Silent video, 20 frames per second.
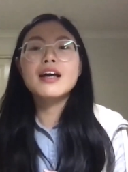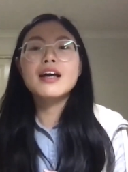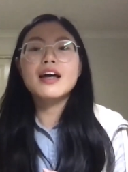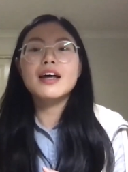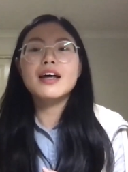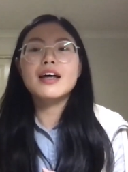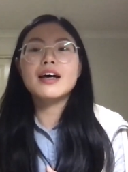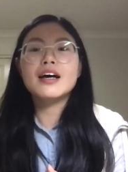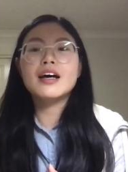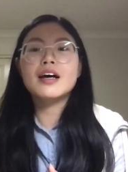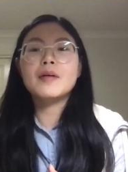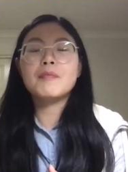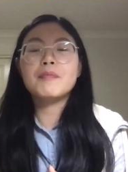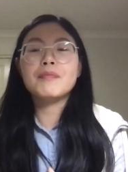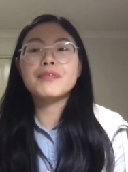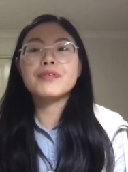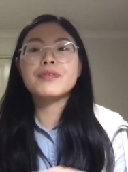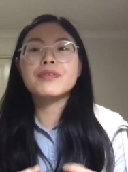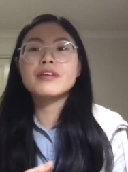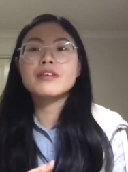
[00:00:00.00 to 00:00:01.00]

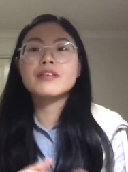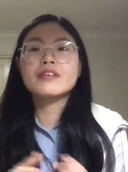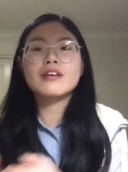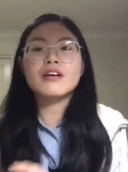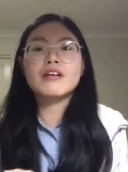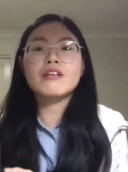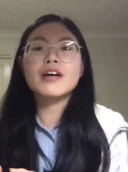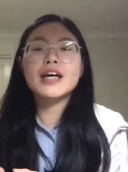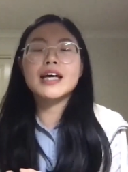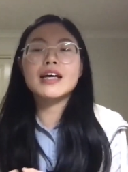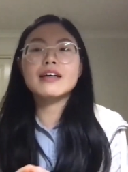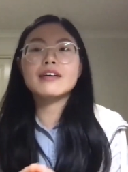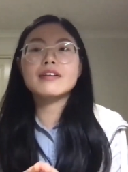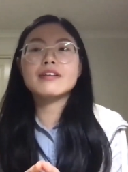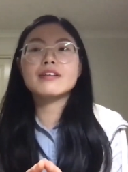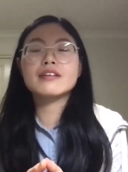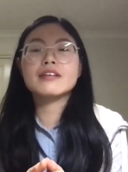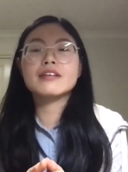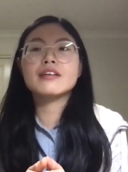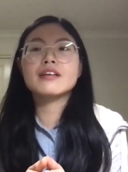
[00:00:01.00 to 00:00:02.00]
And so
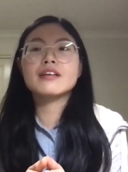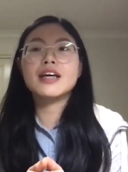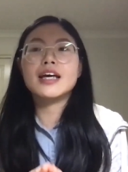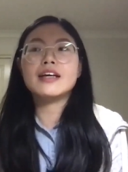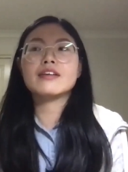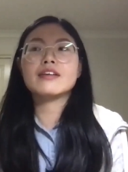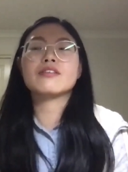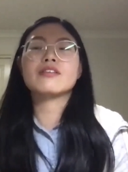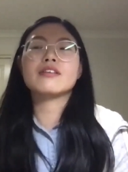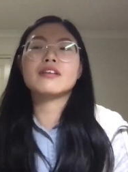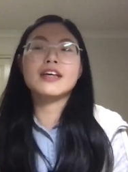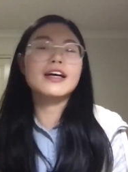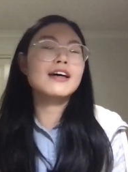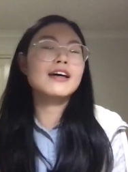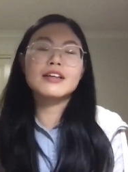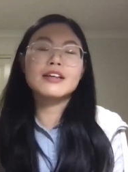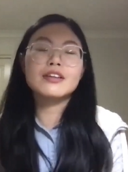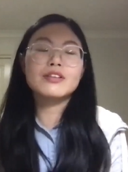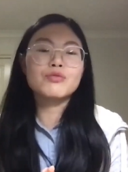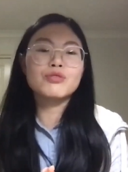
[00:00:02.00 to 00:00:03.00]
it's, it's, yeah,
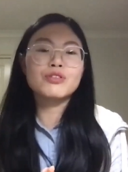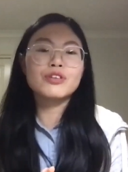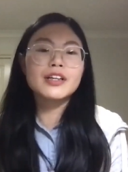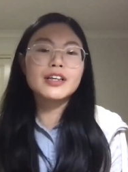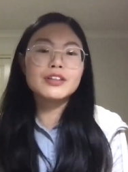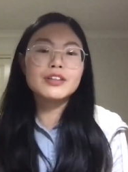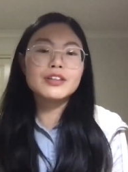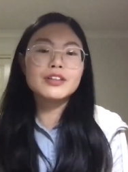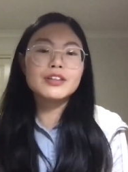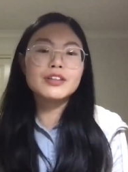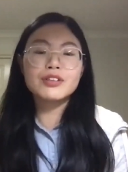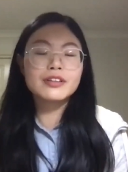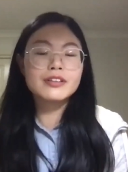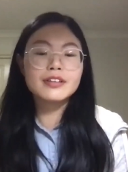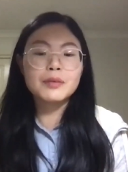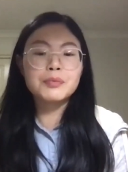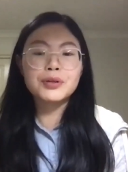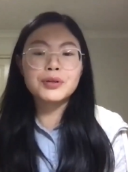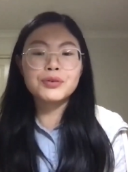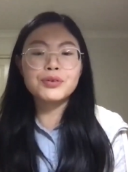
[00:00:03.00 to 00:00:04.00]
it's really just
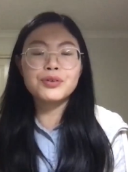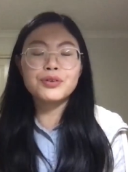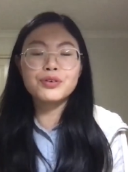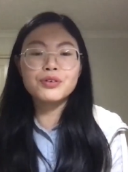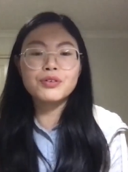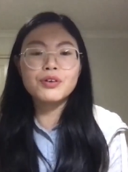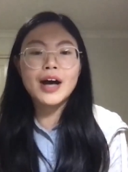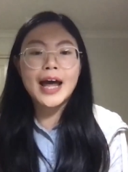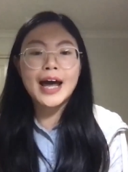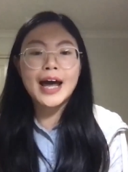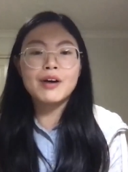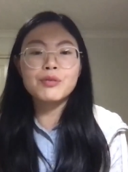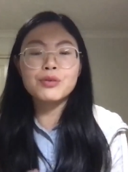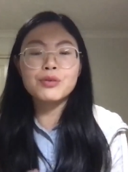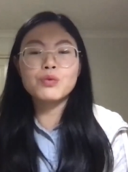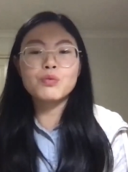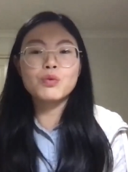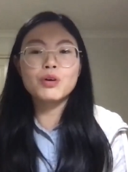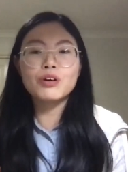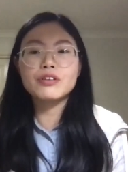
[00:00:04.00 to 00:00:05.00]
up to you how
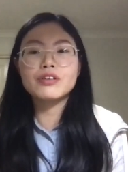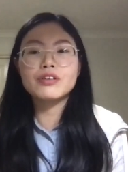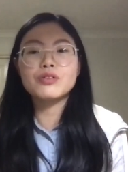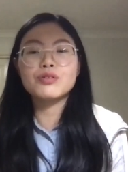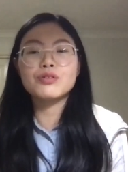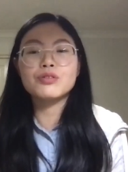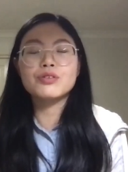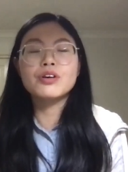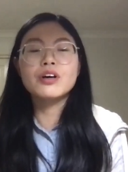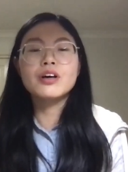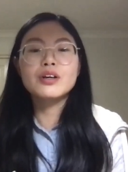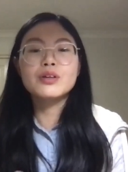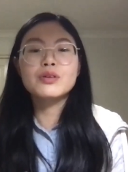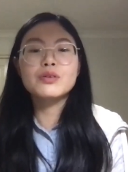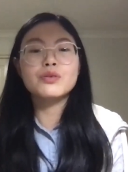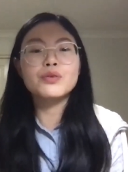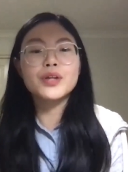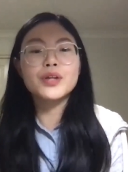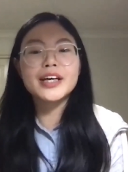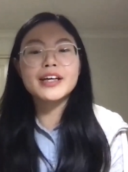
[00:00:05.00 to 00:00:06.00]
you want to
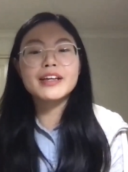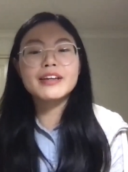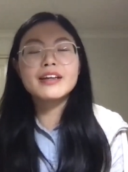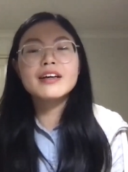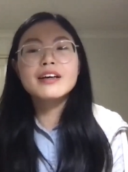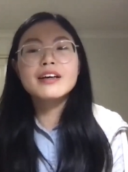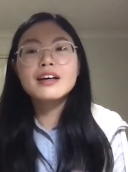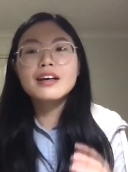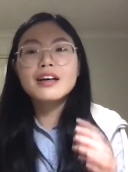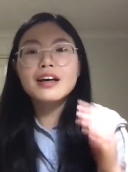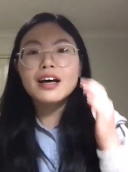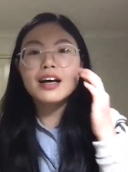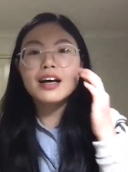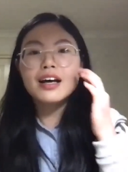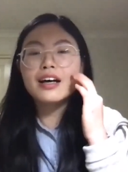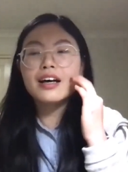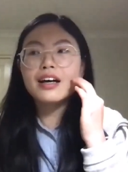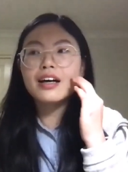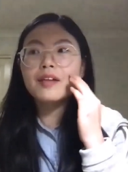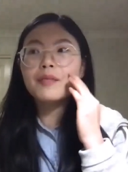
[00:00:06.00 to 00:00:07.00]
do it.
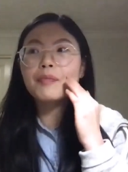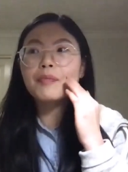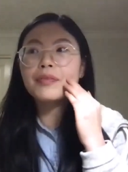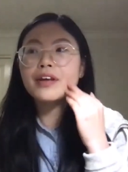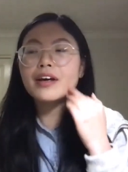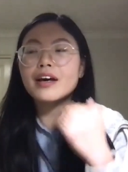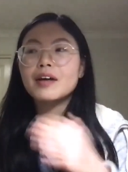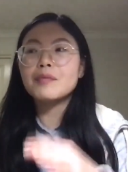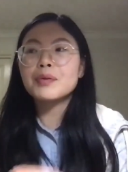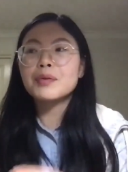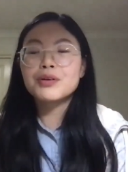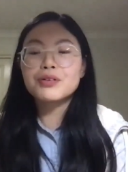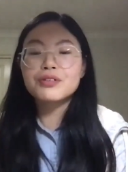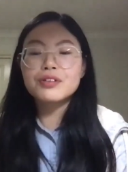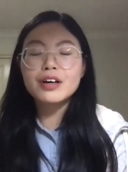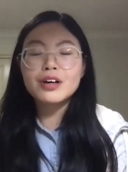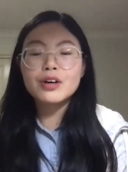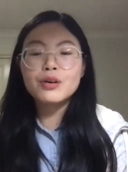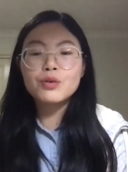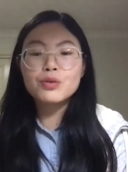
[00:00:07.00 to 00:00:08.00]
And because
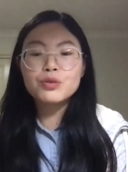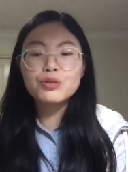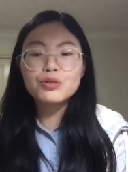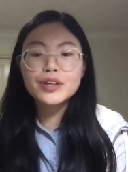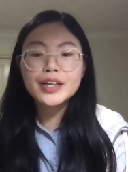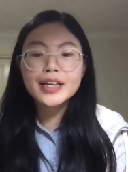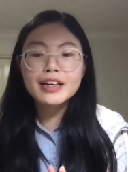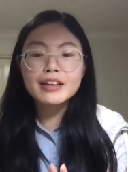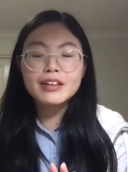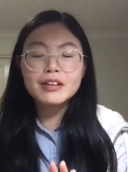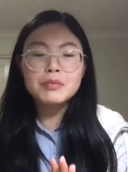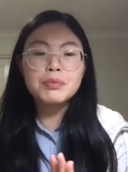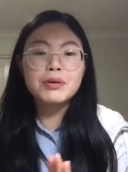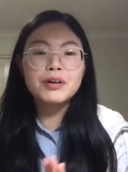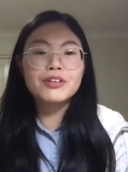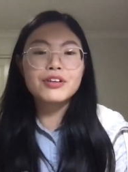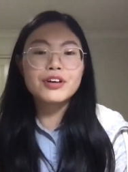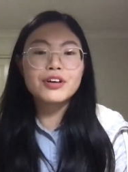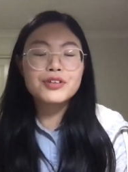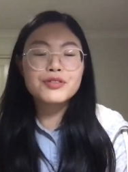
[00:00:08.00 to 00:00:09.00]
I also get a
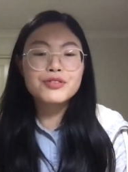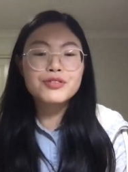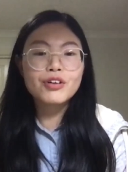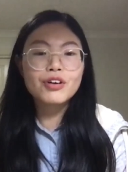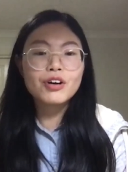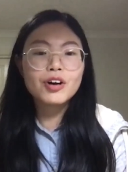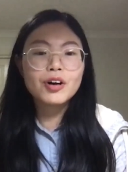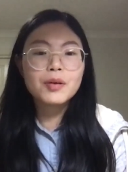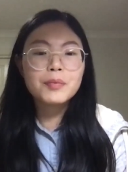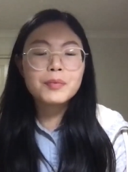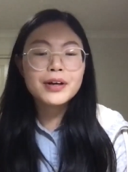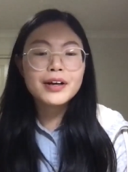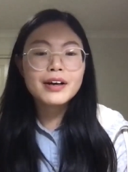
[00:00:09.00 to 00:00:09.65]
part-time job,